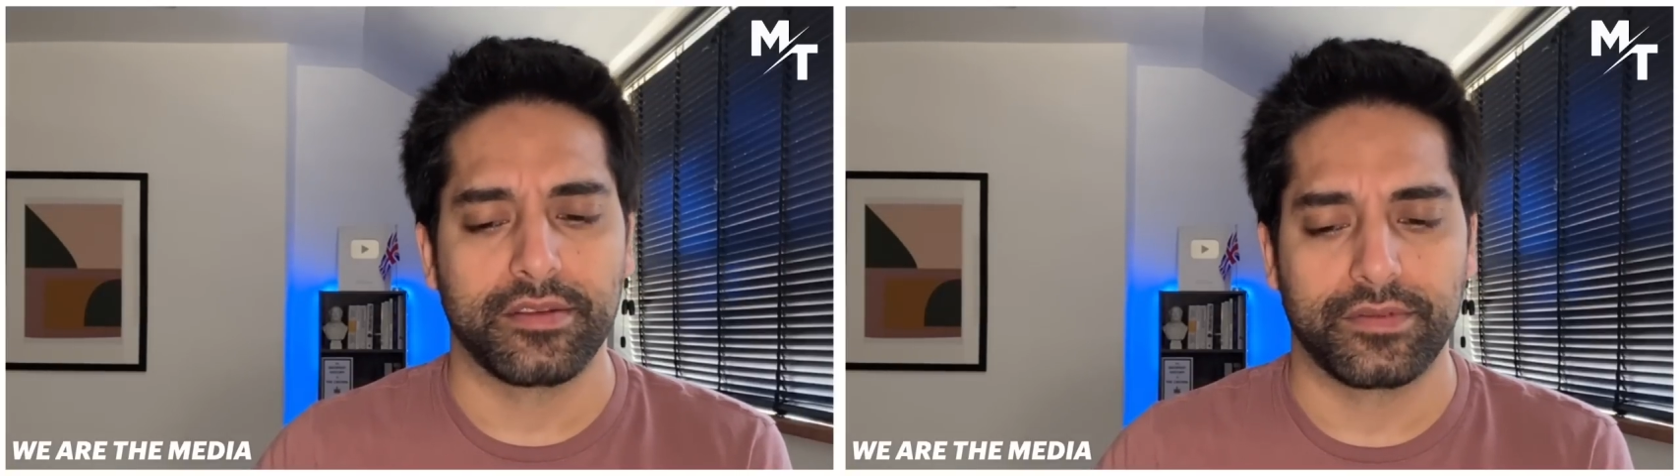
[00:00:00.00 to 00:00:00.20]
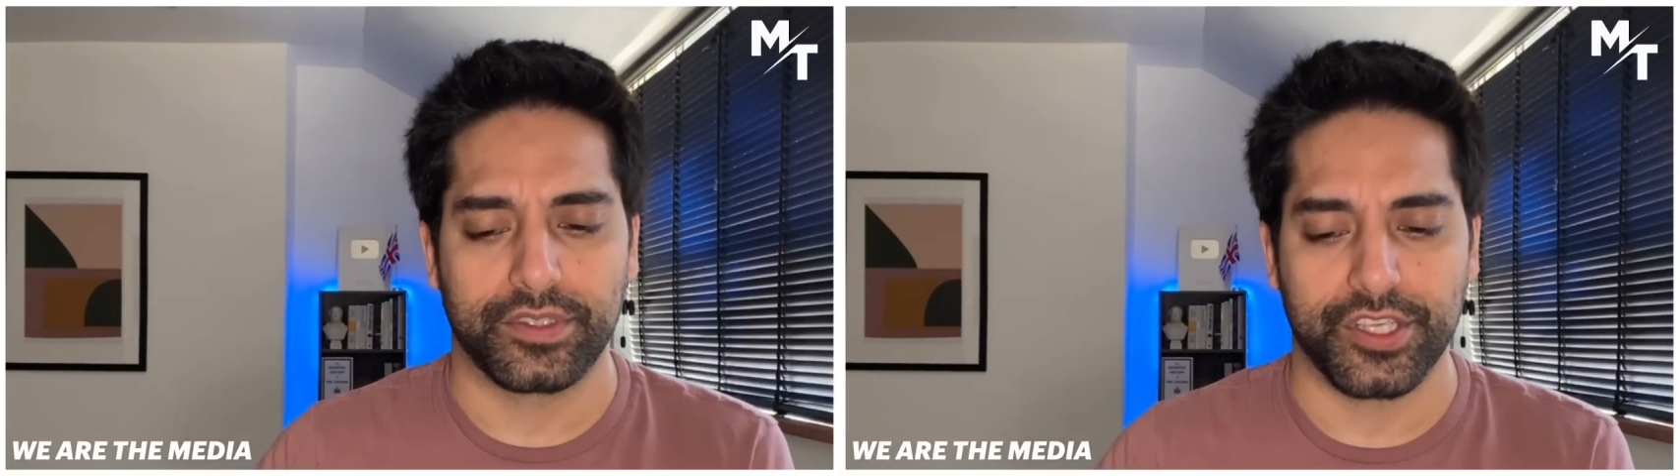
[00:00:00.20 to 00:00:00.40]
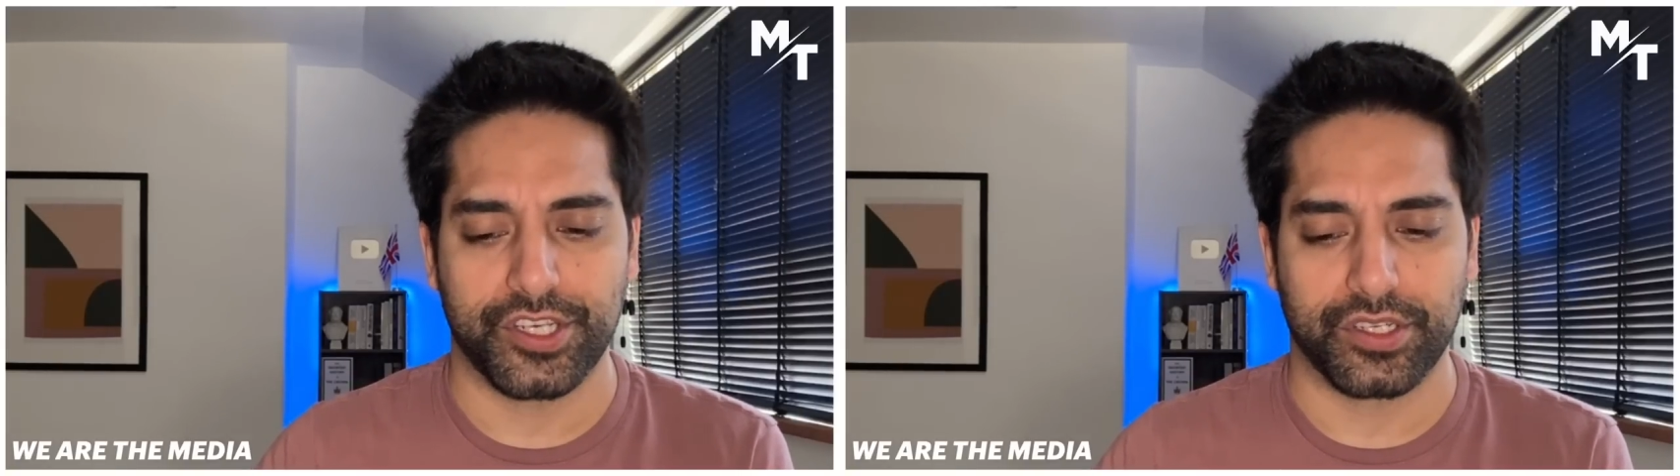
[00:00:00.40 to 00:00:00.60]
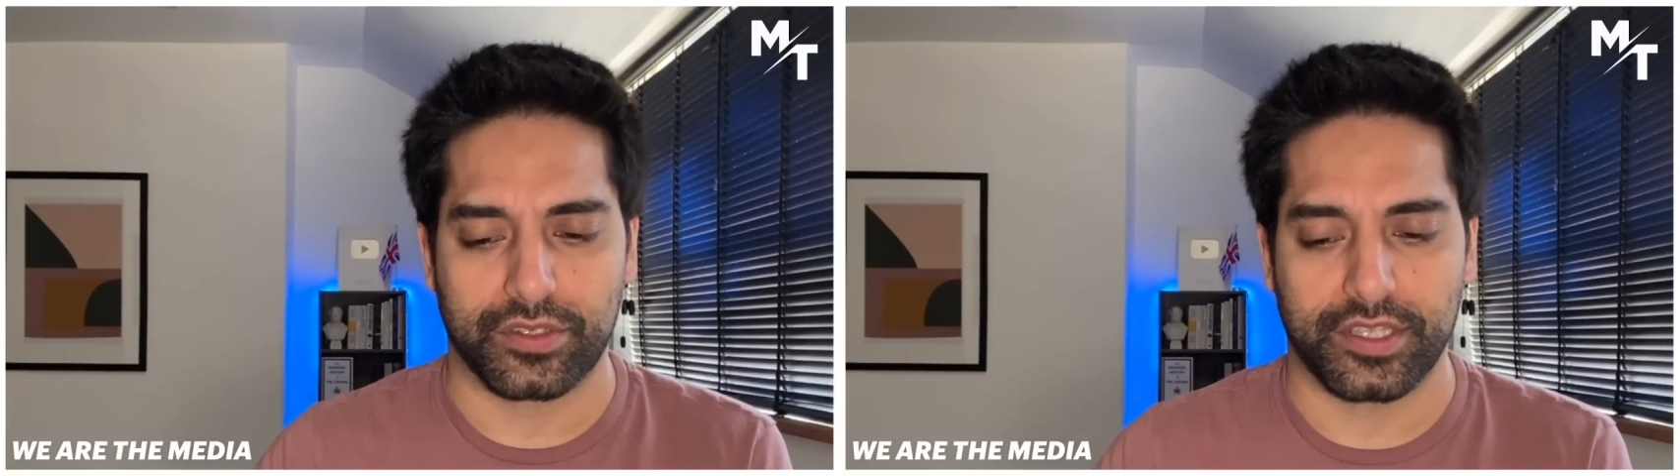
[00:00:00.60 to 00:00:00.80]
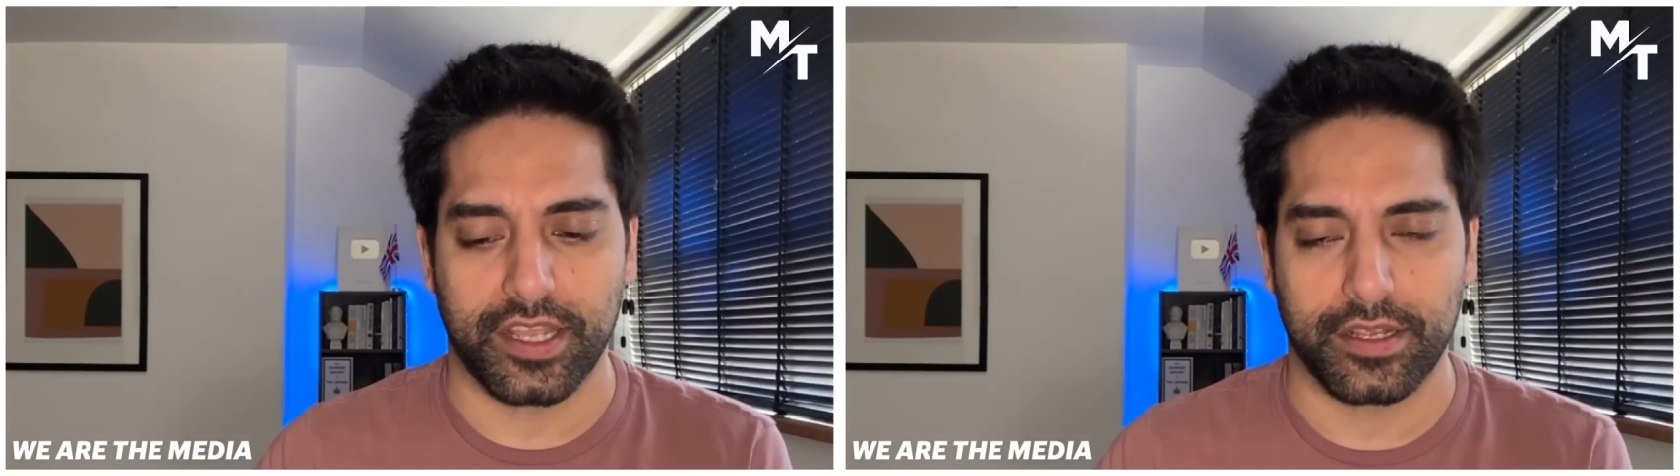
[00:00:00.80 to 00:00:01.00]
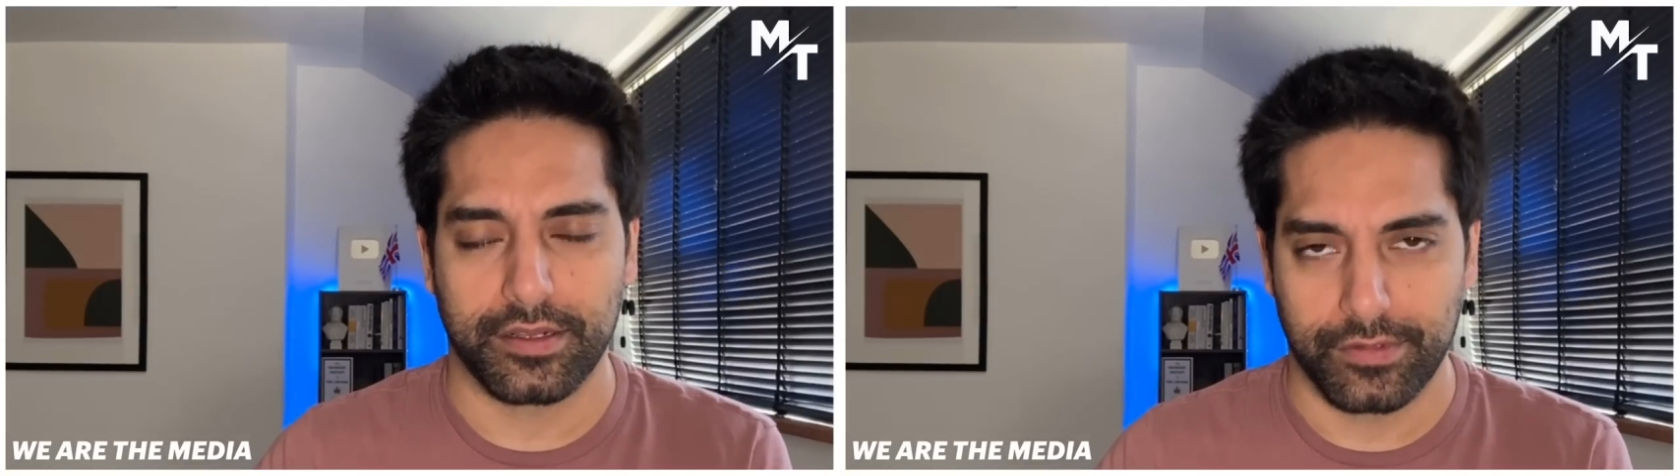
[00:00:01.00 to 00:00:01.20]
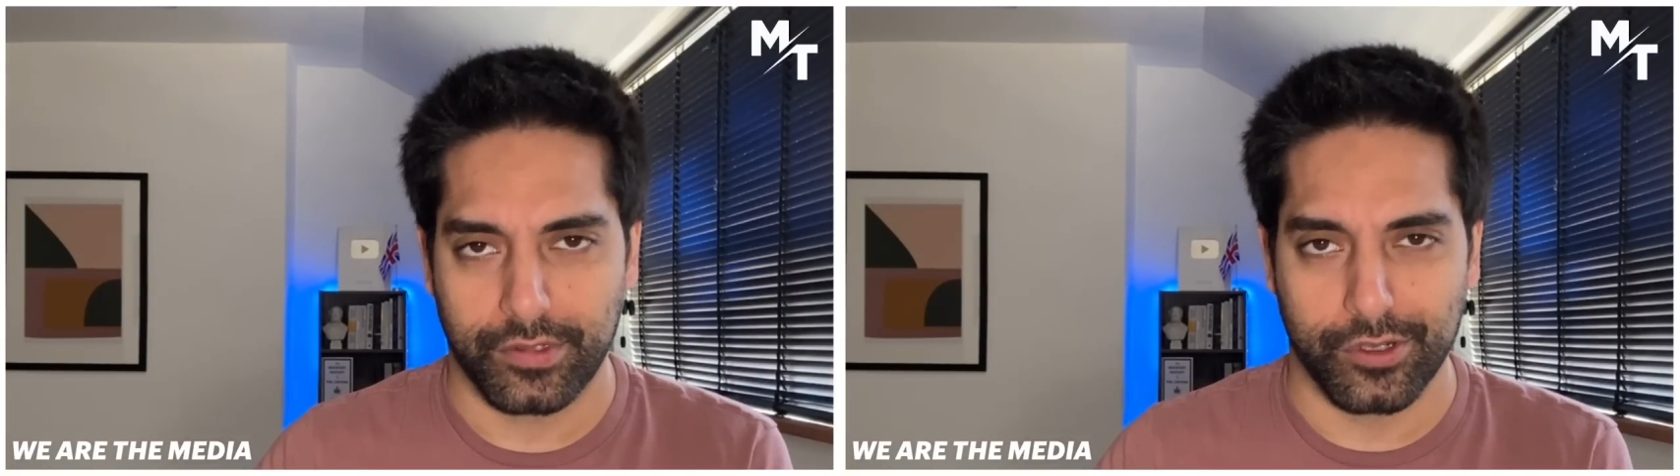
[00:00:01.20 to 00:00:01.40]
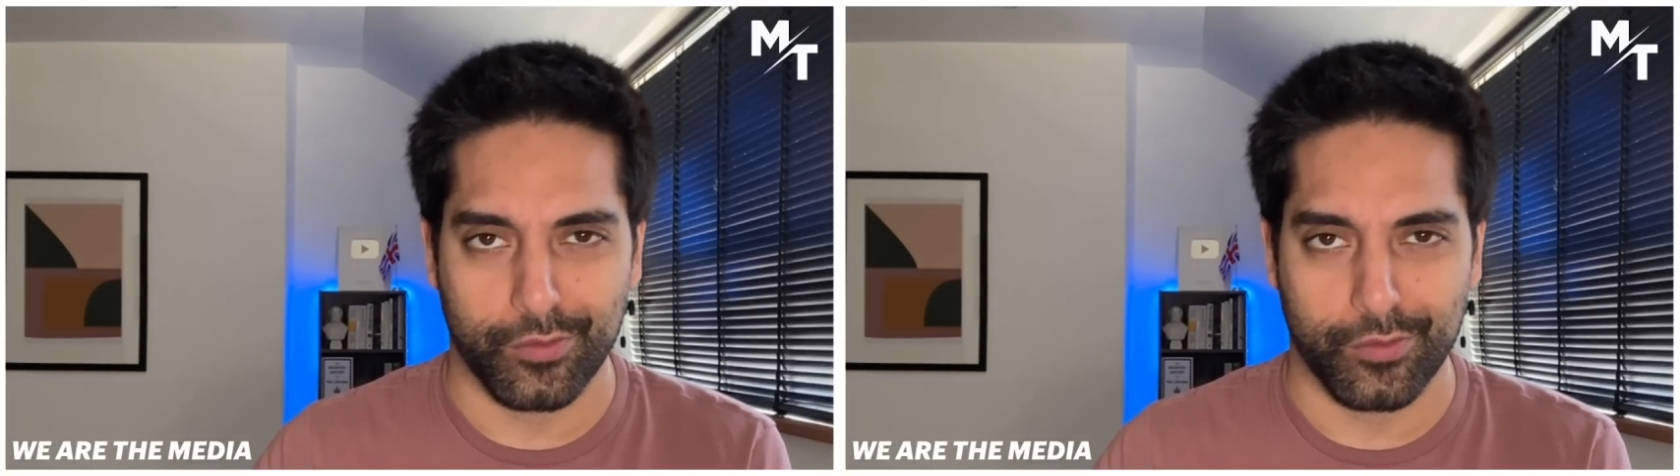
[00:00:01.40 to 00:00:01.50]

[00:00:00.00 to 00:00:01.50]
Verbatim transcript: for teachers to say good